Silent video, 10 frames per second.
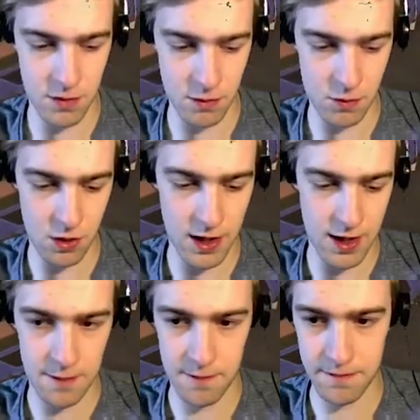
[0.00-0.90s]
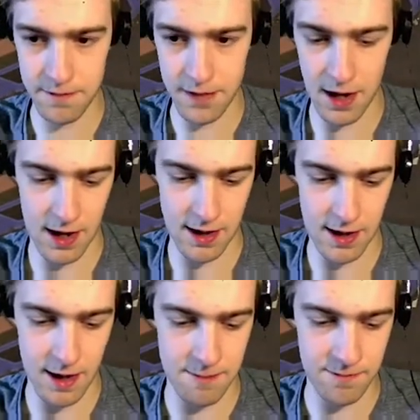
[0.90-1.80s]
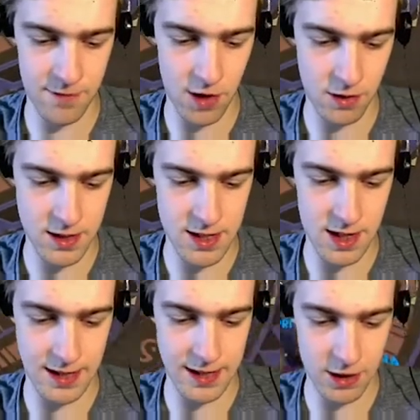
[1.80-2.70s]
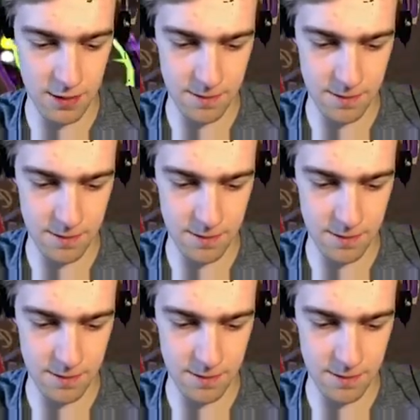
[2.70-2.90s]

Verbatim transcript: worry. I'm only slightly good.